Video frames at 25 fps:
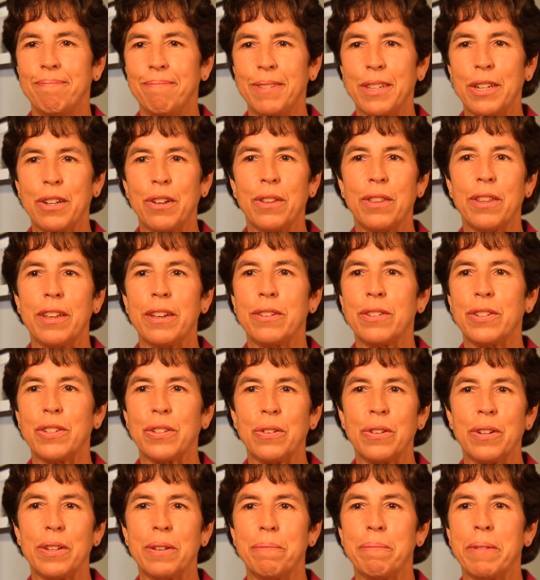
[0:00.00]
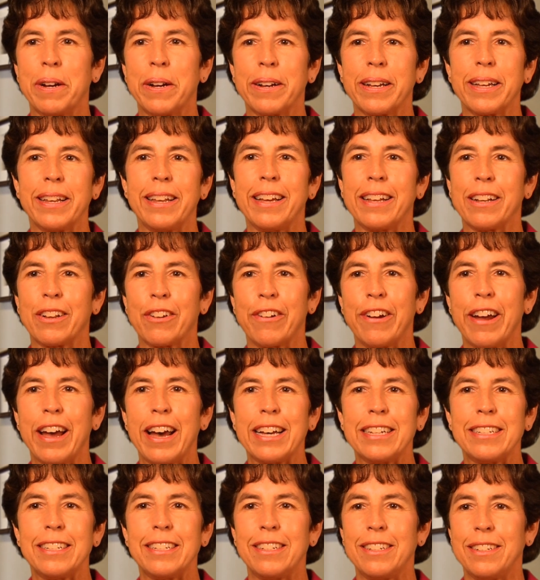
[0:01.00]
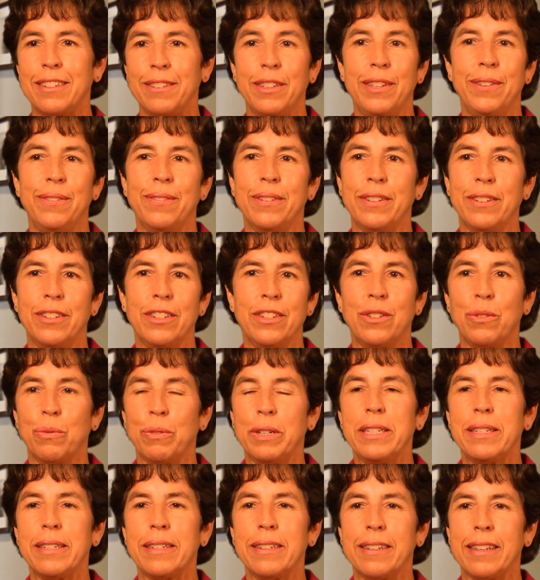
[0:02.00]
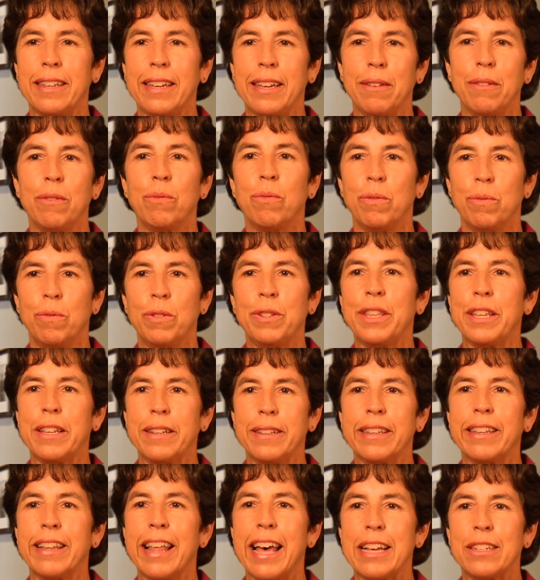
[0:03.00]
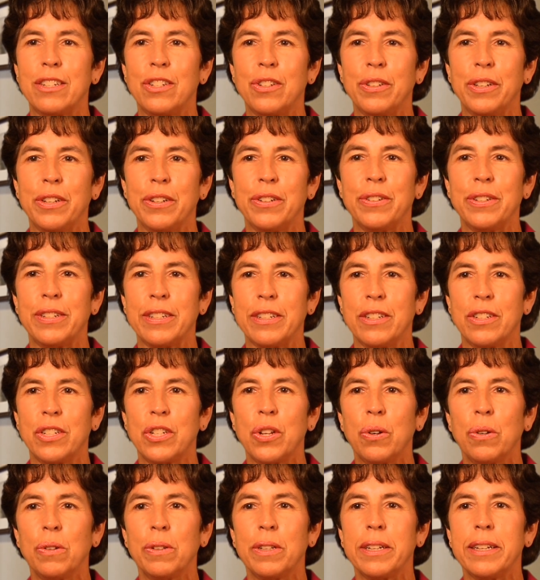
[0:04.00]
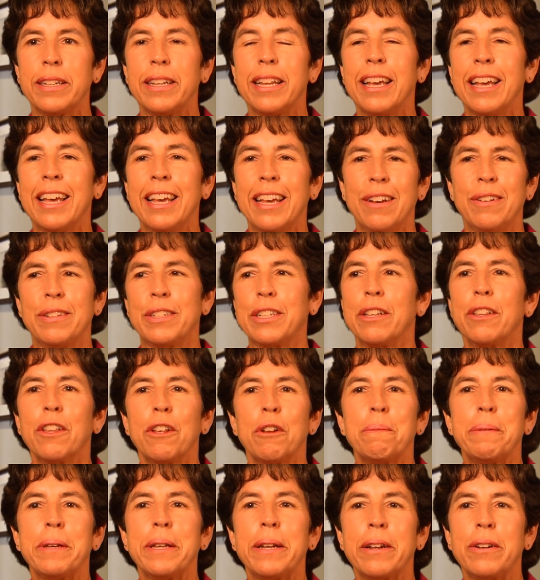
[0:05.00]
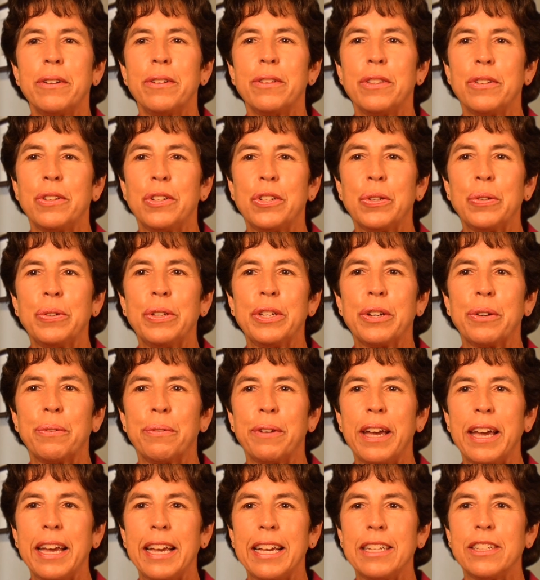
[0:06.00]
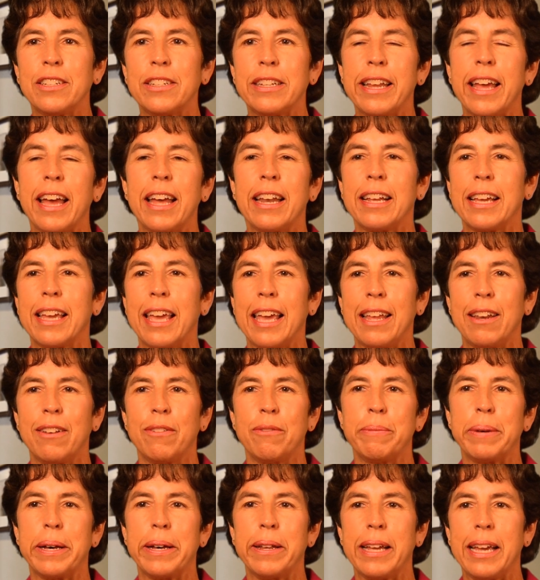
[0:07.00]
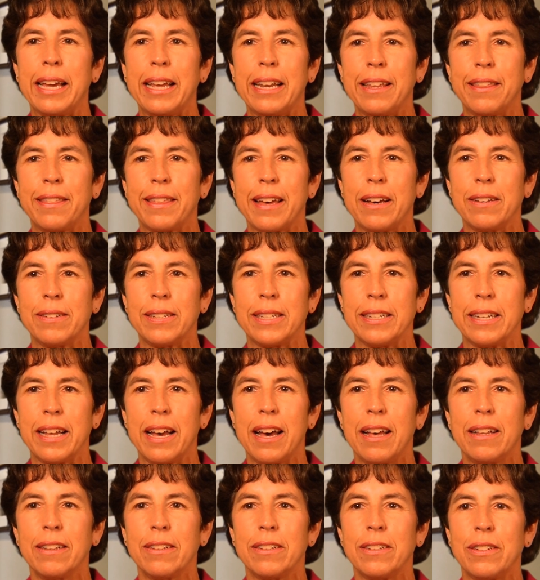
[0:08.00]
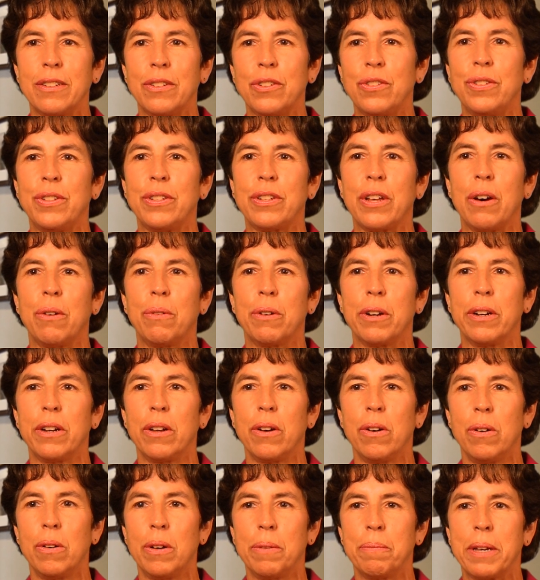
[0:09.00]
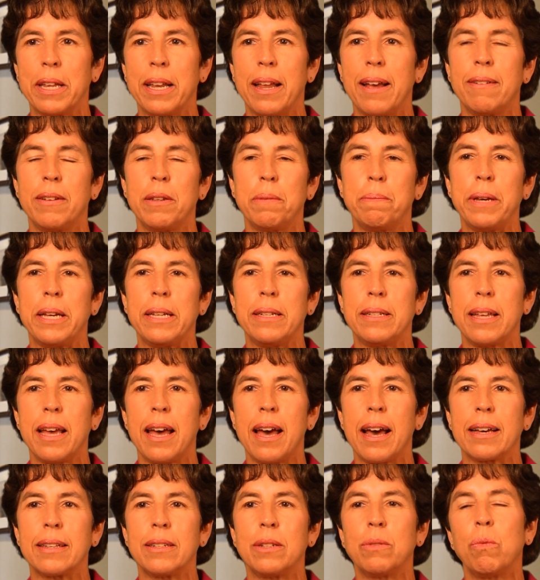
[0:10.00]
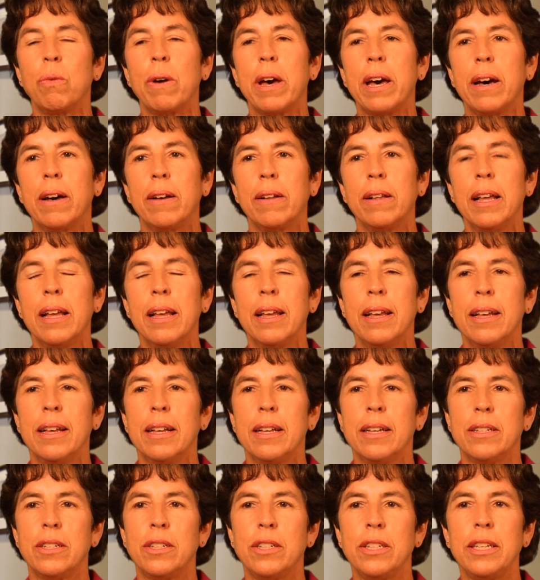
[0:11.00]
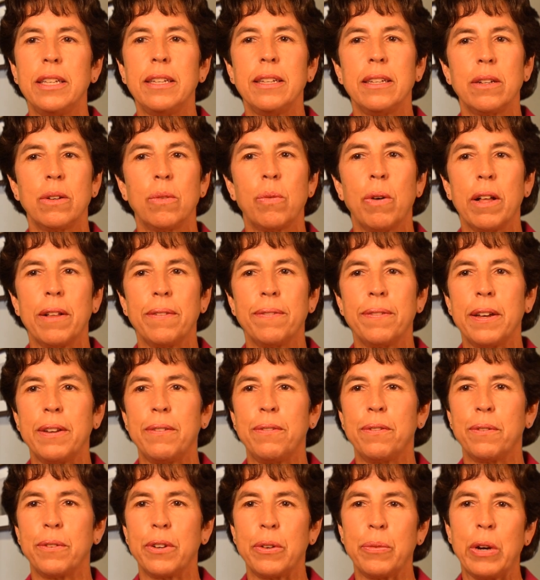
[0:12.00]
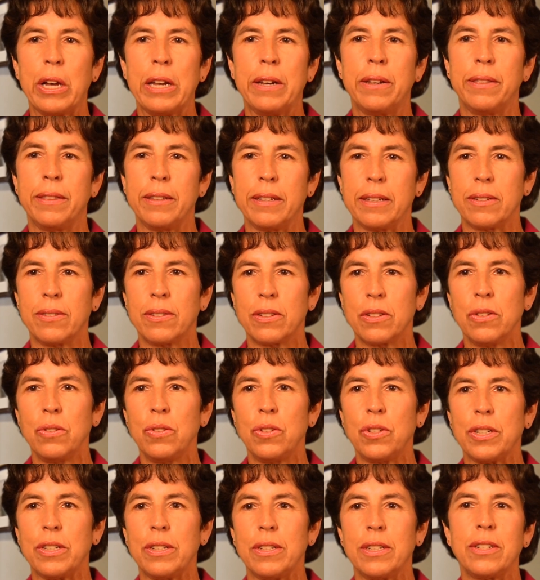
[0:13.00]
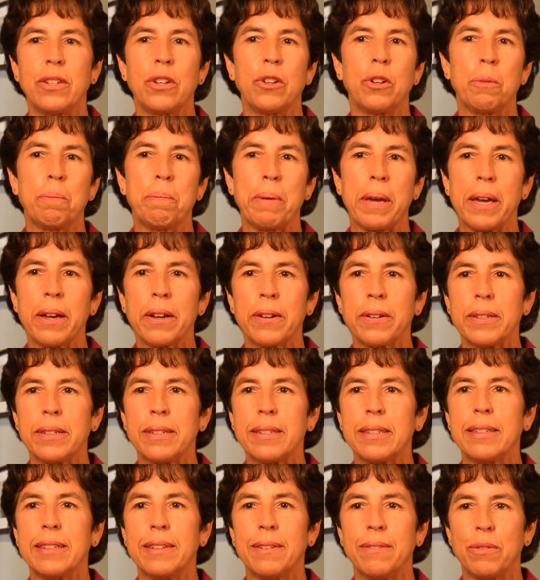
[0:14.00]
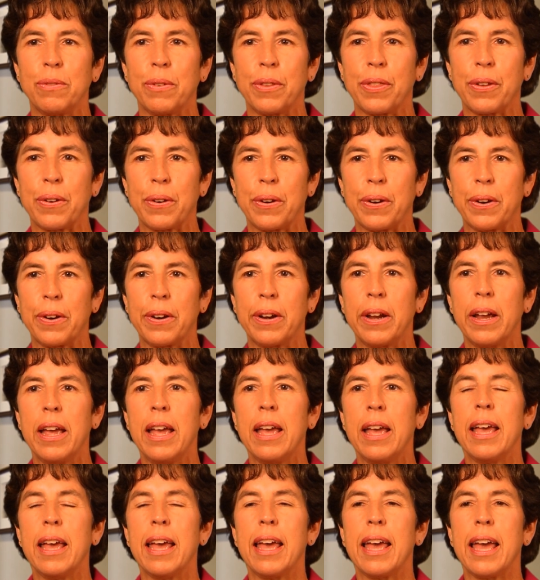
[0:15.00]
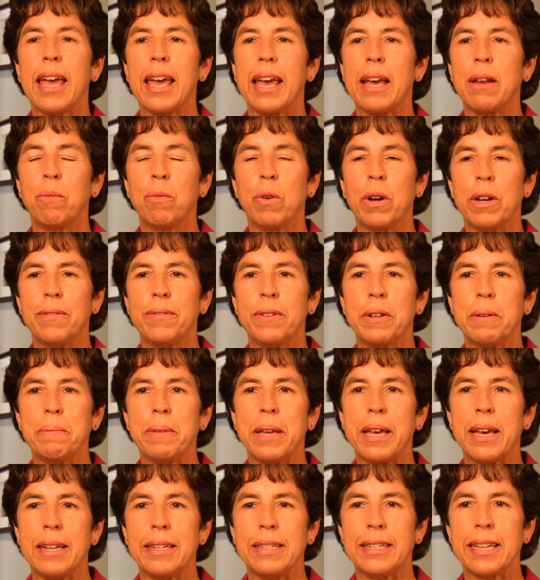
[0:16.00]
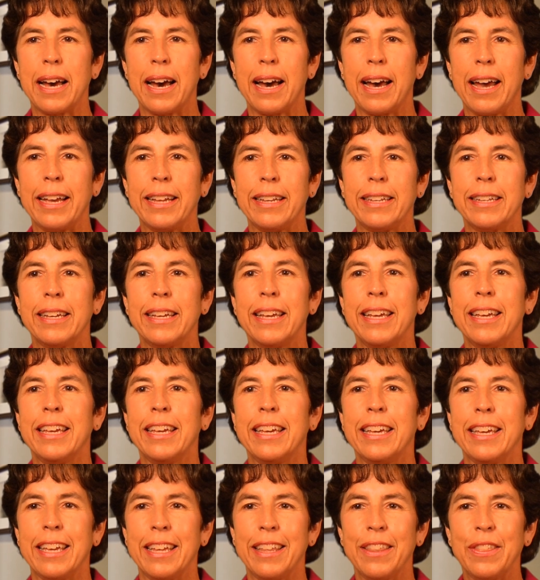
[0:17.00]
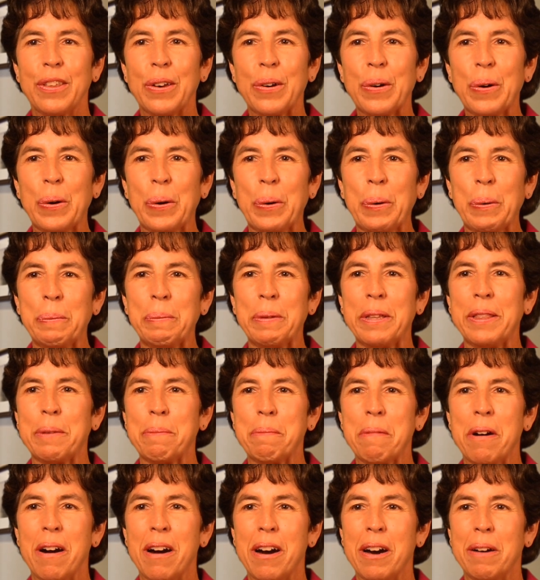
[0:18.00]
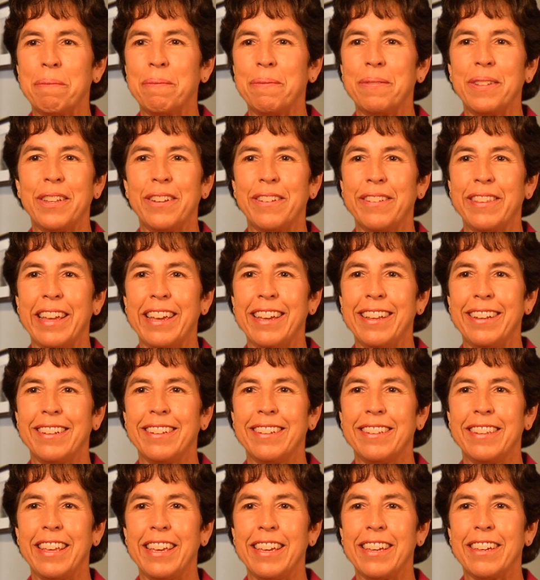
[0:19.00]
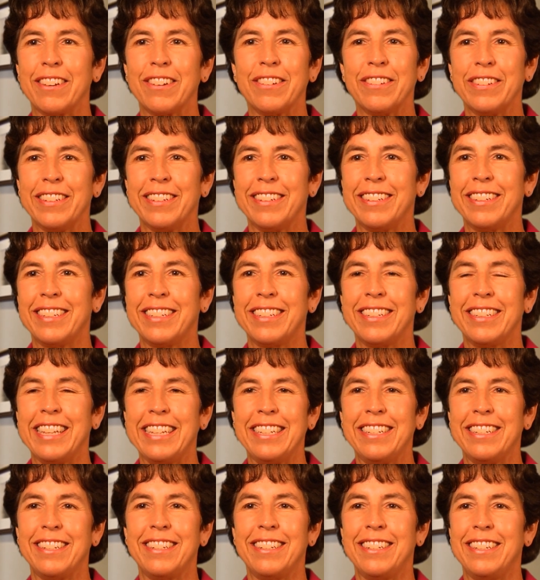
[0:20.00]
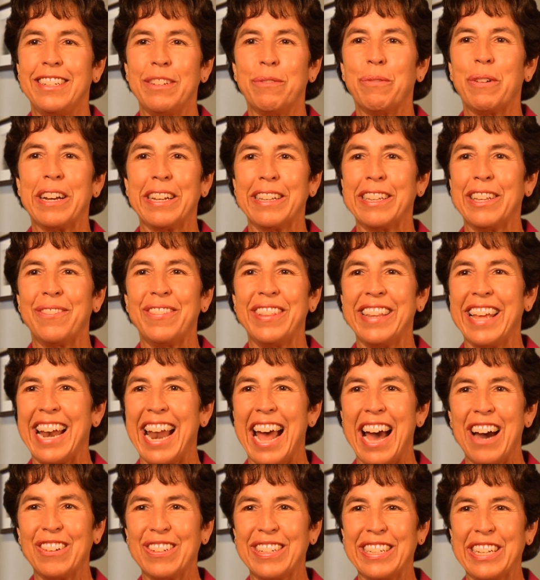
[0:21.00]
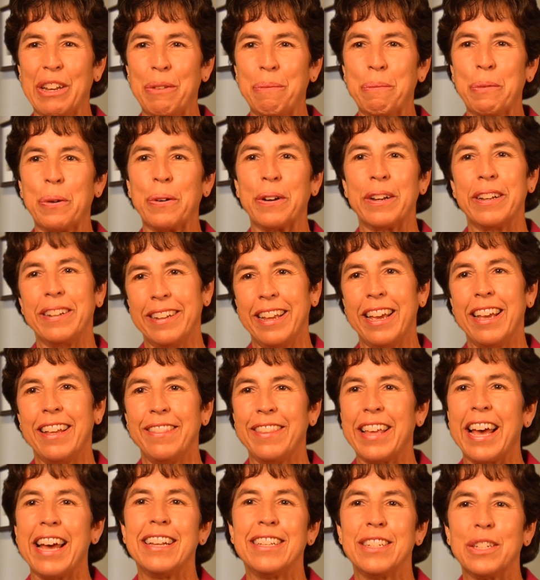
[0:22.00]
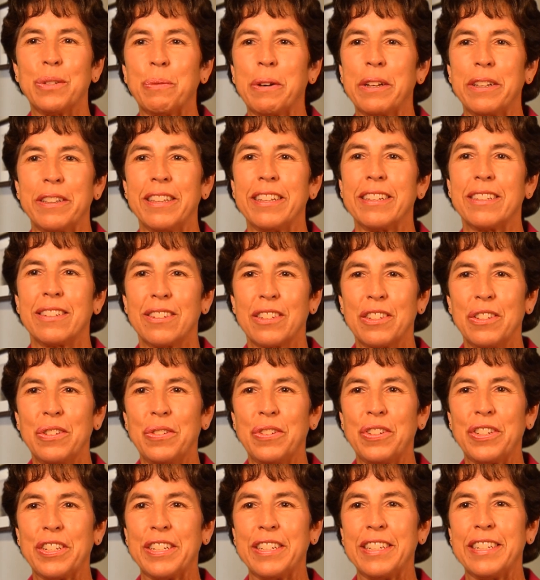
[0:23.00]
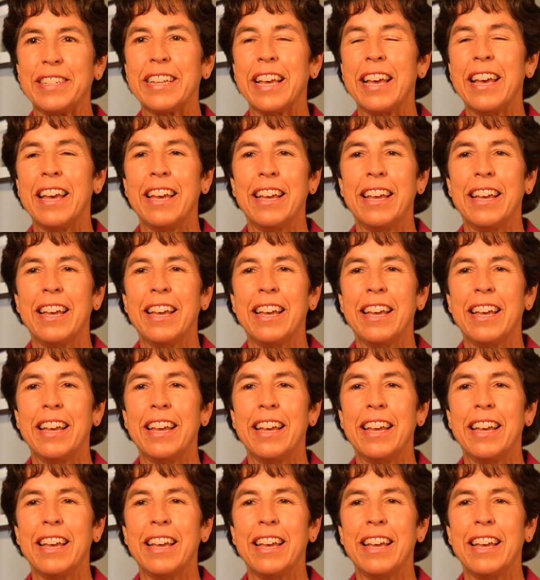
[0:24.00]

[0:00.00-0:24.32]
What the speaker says: The Arizona market had crashed even just recently within the last 2 years, and sold it. It was a little bit under the 2-year range and had a gain of about $80,000, and she's all worried, I'm going to have to pay tax. Well, she qualified for one of the exclusions. Her parents lived with her, and one of them had died in the home, and the mom, they just didn't want to live in that house anymore, and that is one of the exclusions.